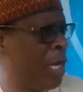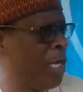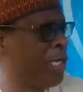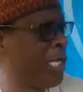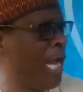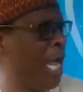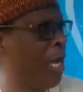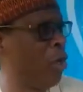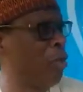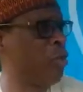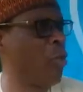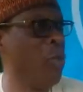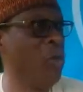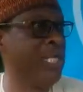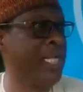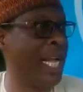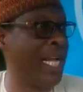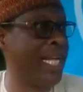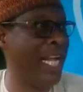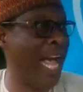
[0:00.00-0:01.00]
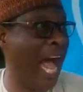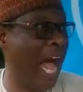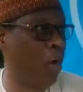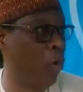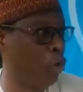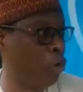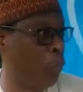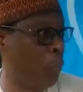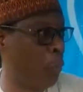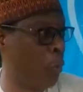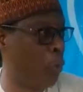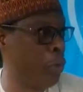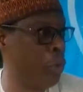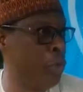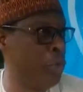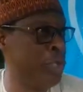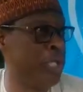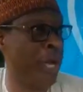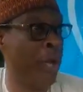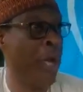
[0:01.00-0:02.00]
tell us, we will tell the herder to
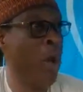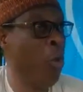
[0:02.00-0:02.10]
produce them.